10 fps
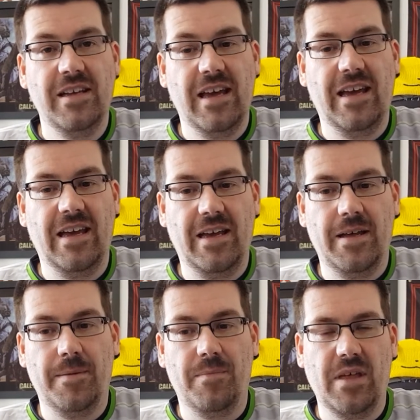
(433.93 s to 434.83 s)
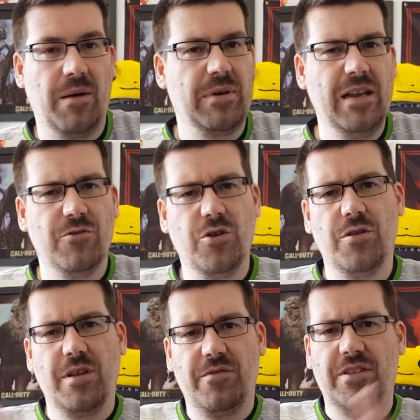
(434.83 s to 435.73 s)
I'm kind of going on
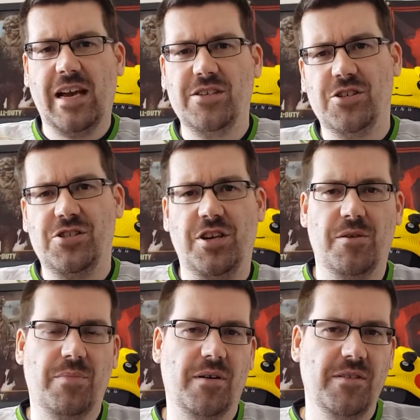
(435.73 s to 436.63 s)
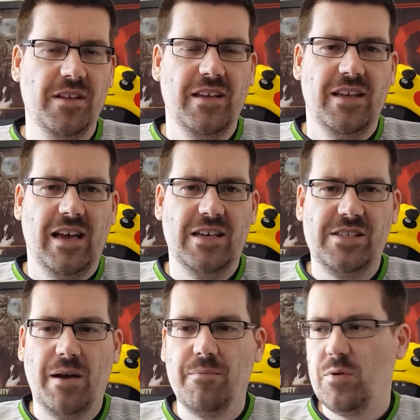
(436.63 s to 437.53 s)
different tangents here, but I say
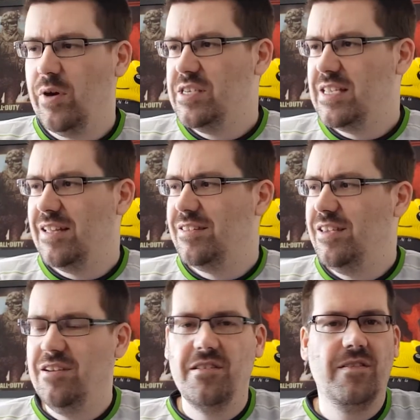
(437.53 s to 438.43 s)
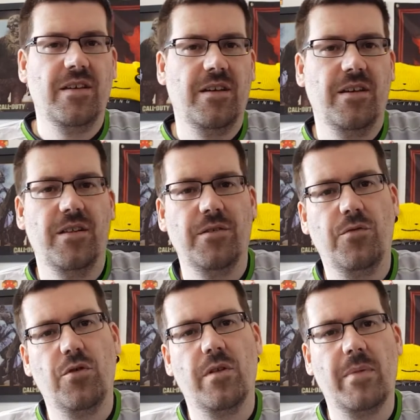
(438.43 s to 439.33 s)
I'm quite sad to hear that the
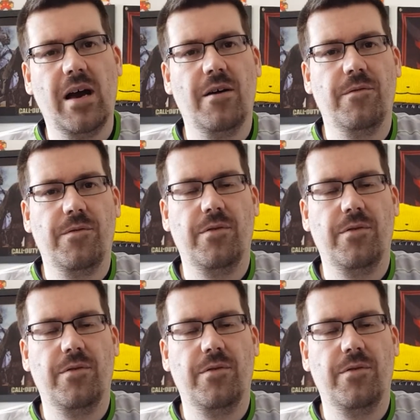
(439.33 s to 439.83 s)
four of them have